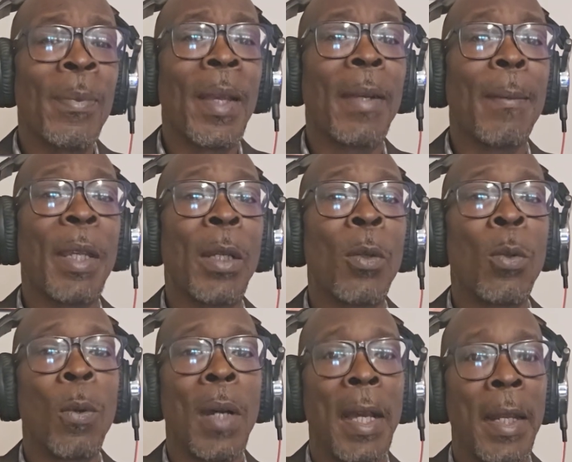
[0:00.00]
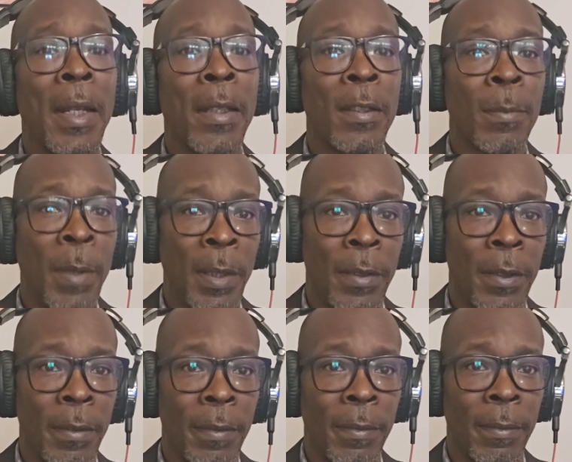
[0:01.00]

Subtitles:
that could be quite expensive.